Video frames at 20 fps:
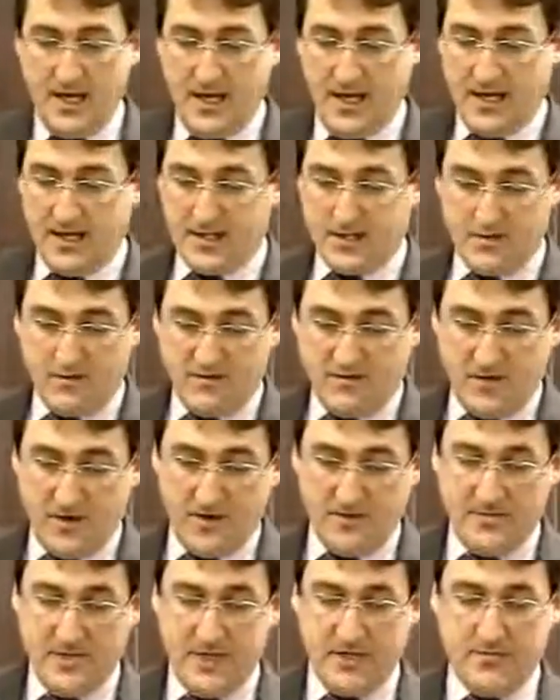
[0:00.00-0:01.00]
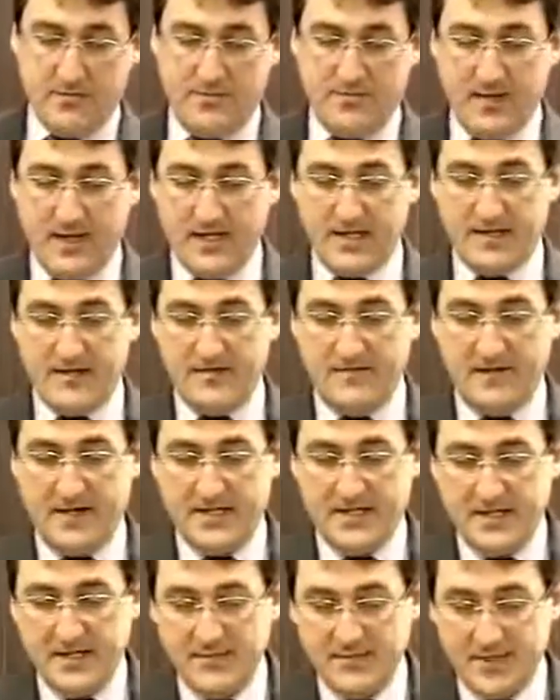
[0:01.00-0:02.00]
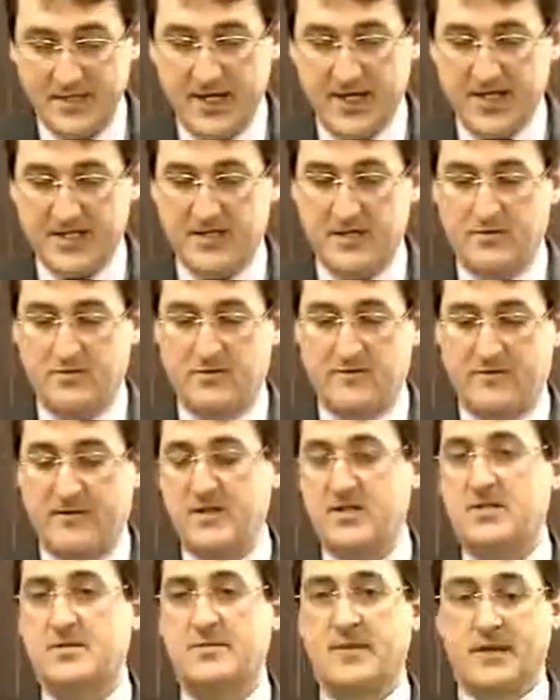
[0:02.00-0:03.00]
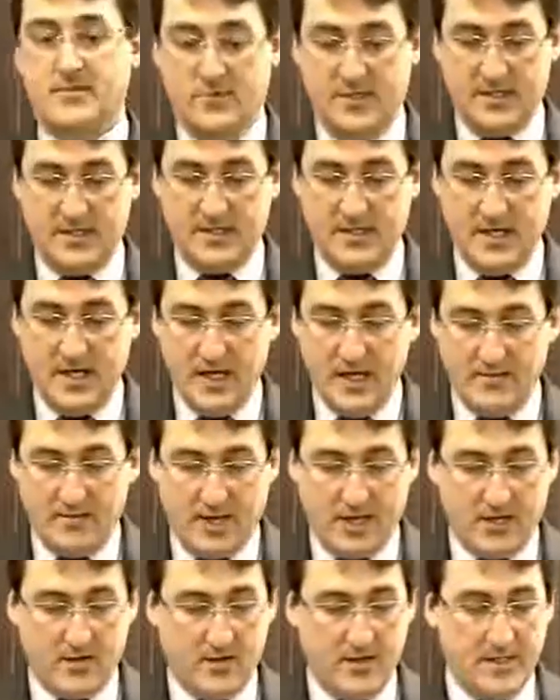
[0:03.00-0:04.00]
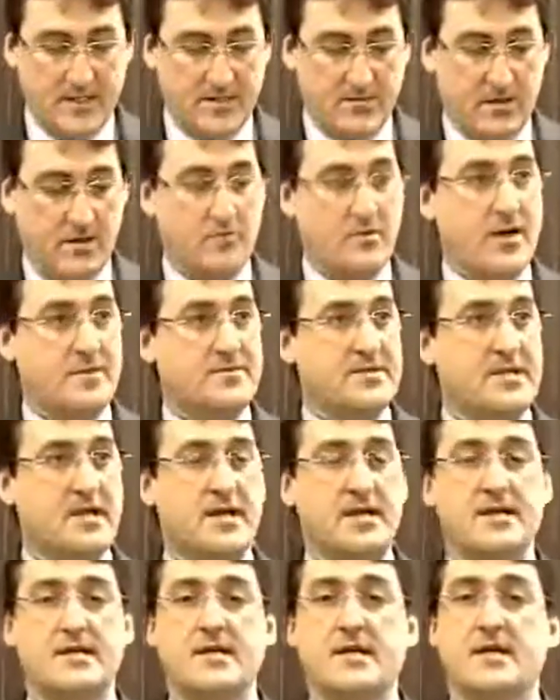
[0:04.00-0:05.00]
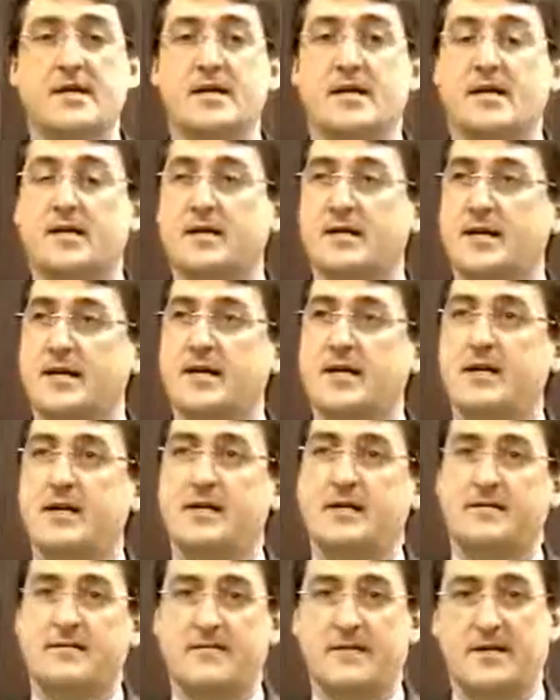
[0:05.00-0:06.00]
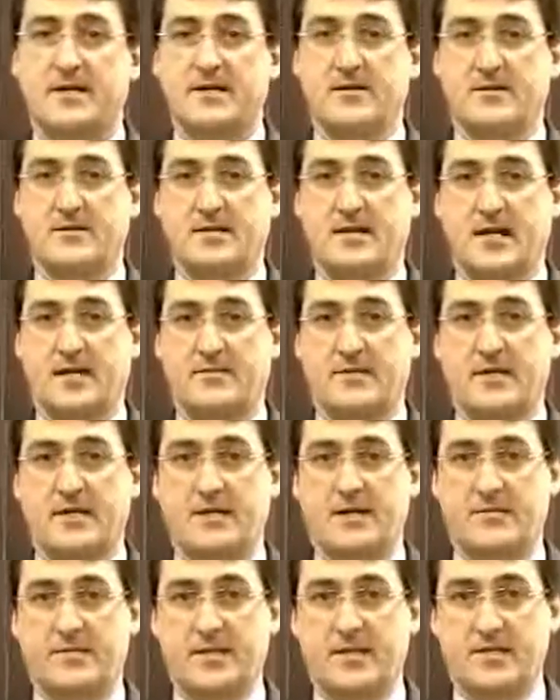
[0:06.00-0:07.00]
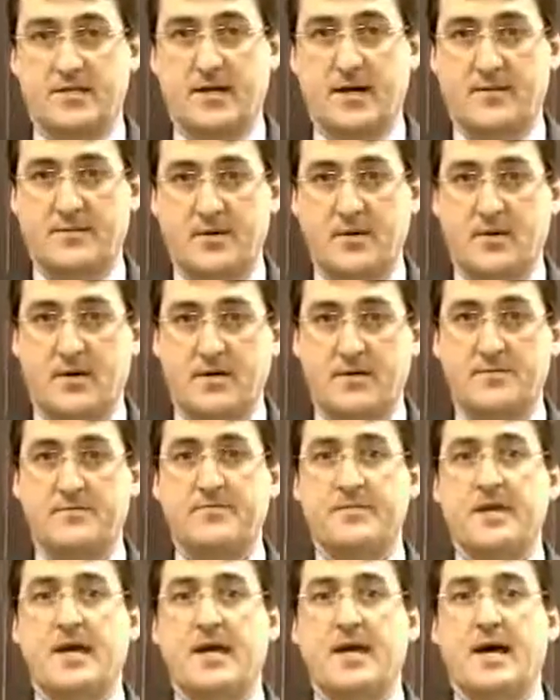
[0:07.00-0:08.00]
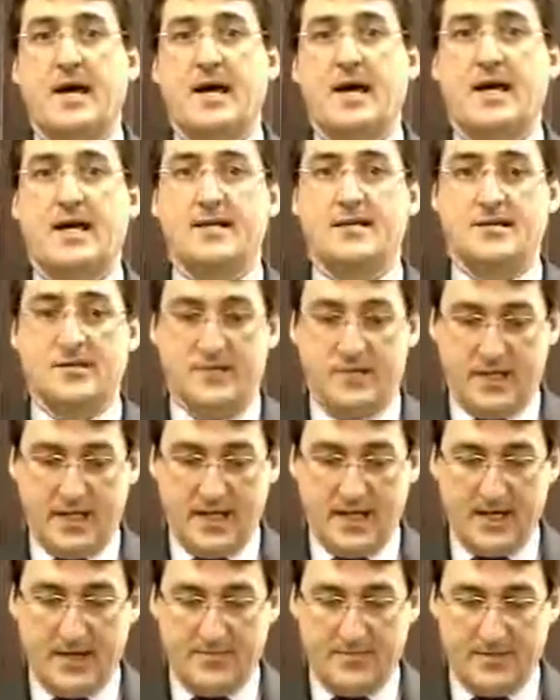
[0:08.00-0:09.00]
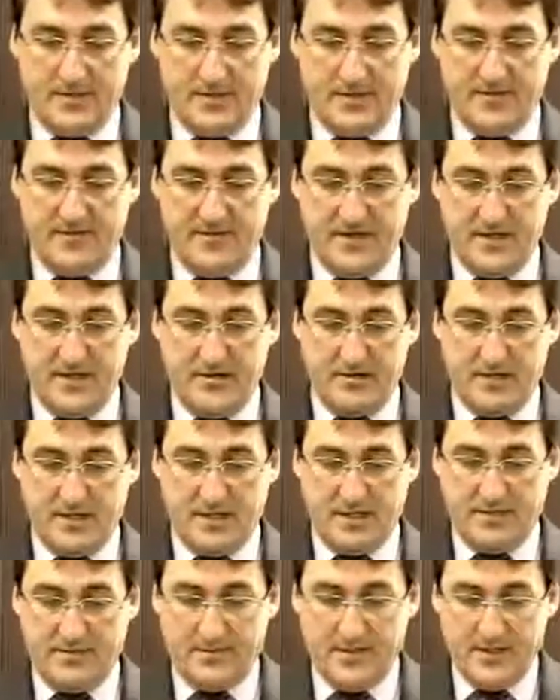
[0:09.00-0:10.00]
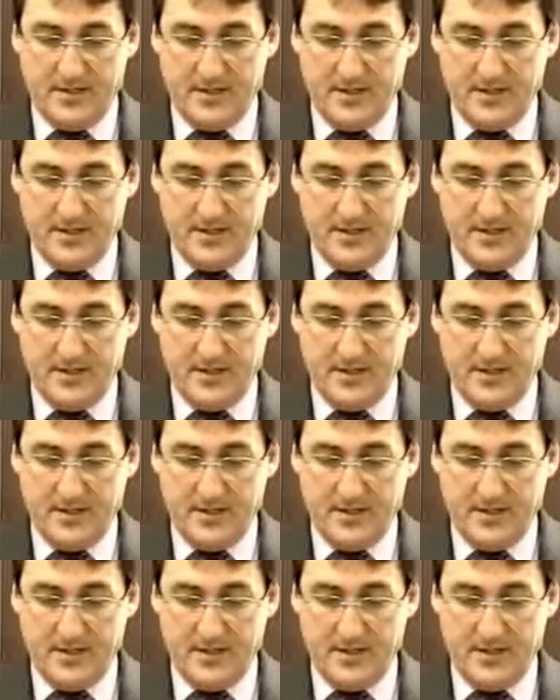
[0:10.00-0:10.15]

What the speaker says: And to avoid being repetitive, I'd simply ask you to refresh your memories by going to our website, clicking on the video segment up in the top corner, and looking up the video clip